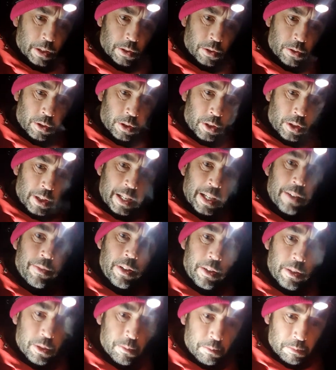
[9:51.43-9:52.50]
I'll try and leave
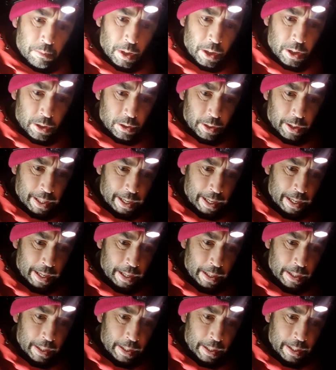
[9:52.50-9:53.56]
as much as I
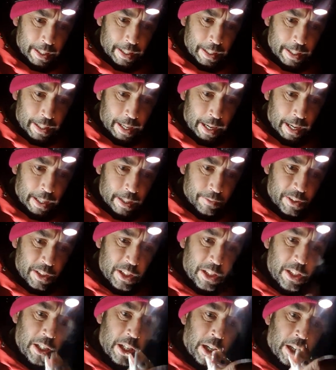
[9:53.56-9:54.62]
can intact of
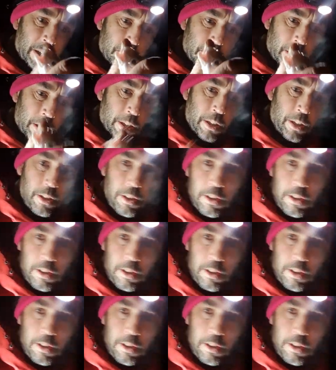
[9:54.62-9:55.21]
his guts.